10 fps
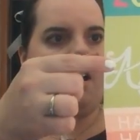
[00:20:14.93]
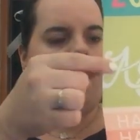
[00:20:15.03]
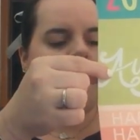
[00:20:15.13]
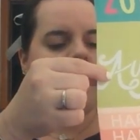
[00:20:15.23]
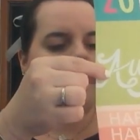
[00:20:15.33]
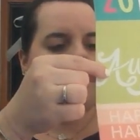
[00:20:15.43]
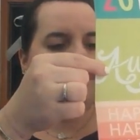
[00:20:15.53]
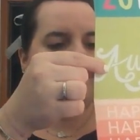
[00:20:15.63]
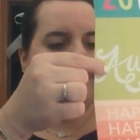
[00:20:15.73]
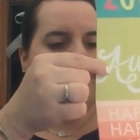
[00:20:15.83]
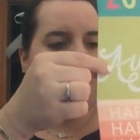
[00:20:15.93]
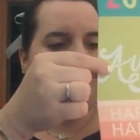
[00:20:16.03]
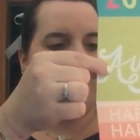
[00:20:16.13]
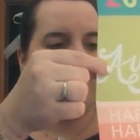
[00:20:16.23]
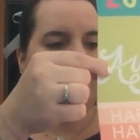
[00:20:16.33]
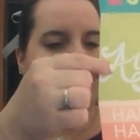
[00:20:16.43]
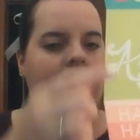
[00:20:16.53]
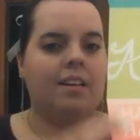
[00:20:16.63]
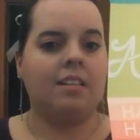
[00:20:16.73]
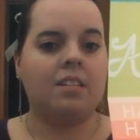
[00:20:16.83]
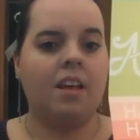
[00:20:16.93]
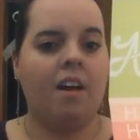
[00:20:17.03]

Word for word: Confidence is as confidence does.